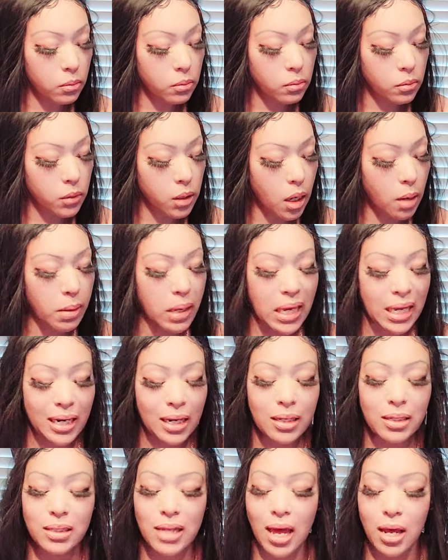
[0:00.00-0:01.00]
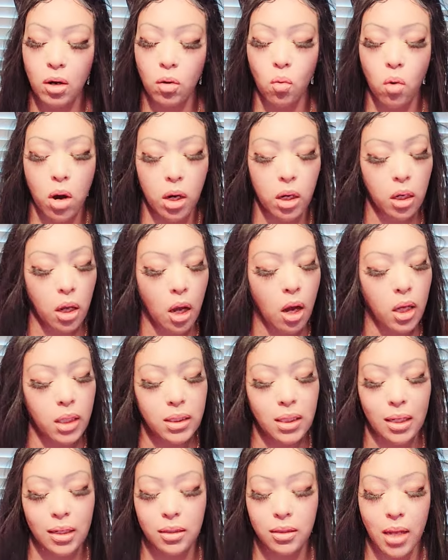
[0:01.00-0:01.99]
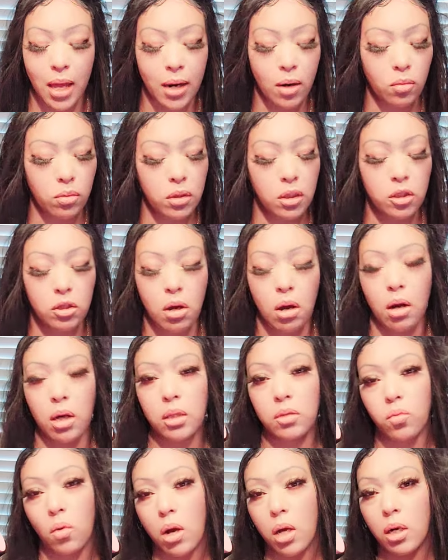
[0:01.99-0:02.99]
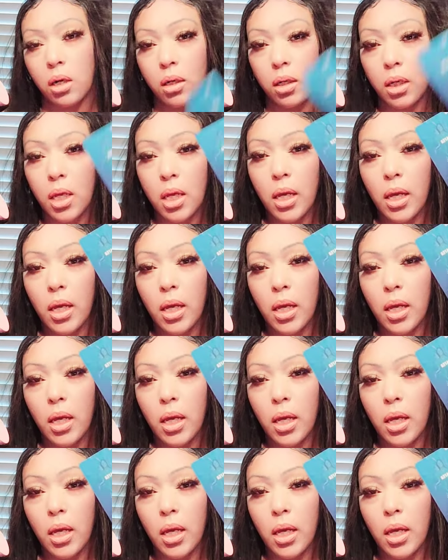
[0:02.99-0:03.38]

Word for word: Yep, and a lot of water, y'all. It's a lot of, this card is water.